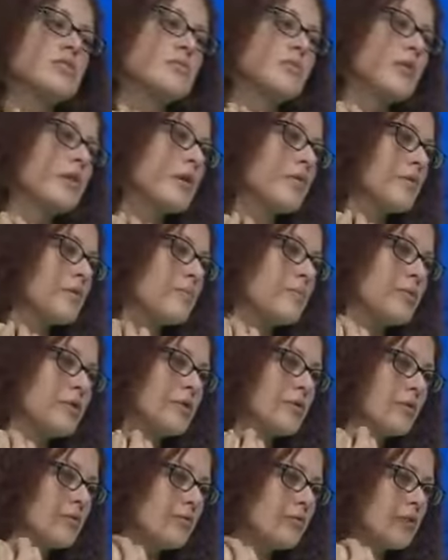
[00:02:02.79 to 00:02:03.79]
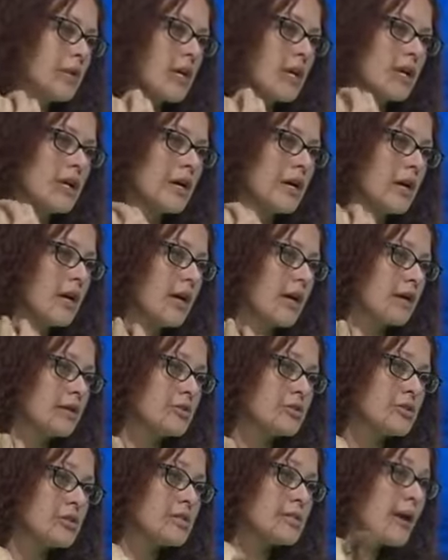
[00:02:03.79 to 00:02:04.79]
recovered beautifully, mm -hmm. and
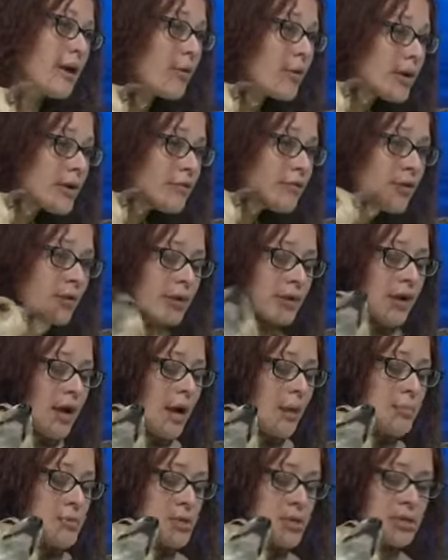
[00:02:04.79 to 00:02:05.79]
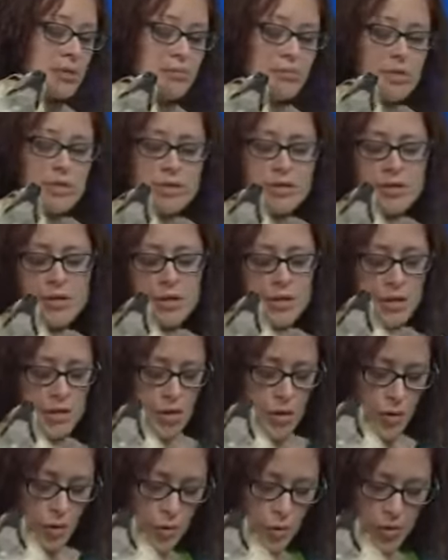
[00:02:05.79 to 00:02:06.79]
she's now ready for adoption. But
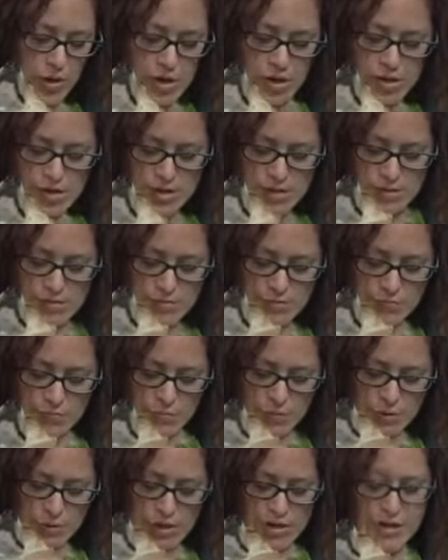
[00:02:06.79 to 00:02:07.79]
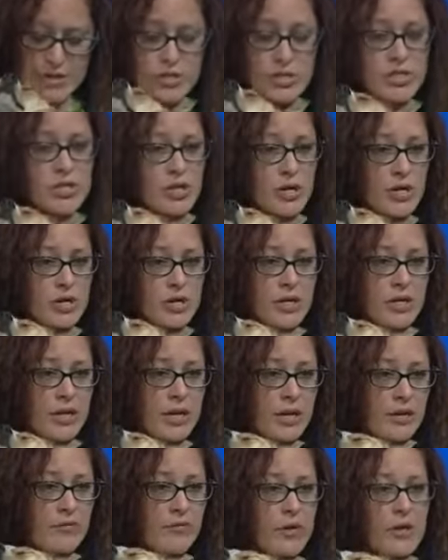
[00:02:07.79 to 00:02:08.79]
we um, we actually started
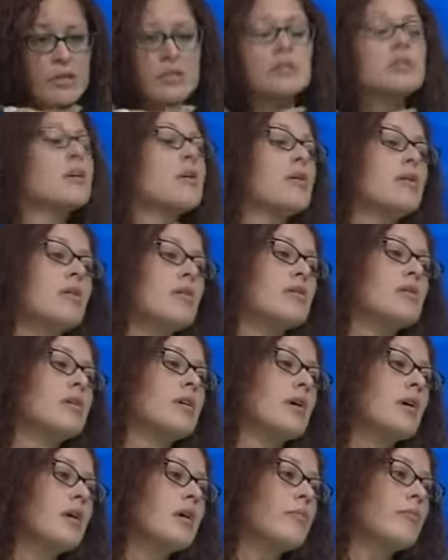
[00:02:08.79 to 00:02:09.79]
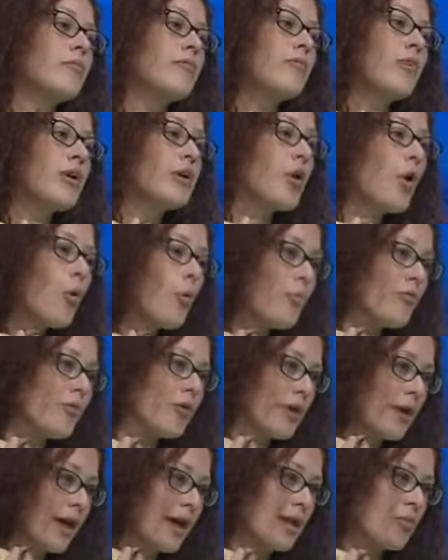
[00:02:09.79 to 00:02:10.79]
a fund called um, Fund Hope for an
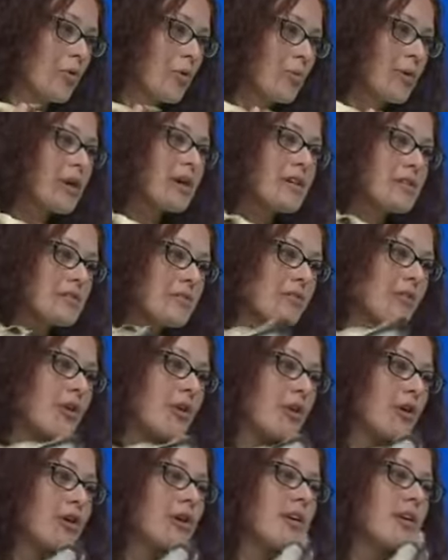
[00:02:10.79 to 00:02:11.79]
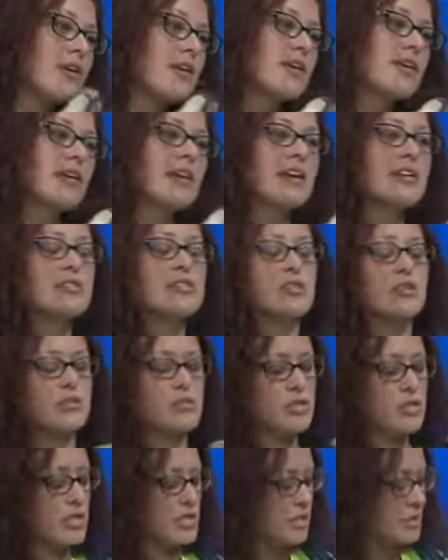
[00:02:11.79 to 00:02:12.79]
Animal because of her, right. and so
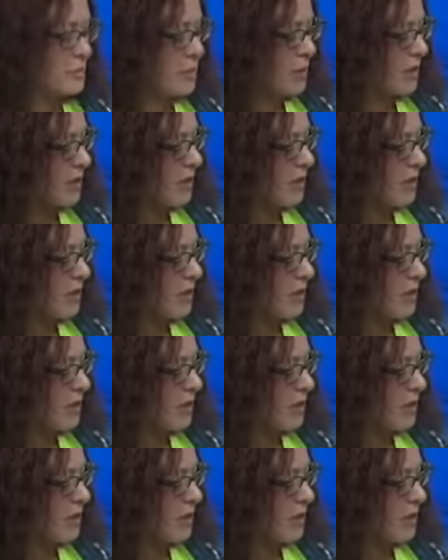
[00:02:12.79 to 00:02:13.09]
she's been the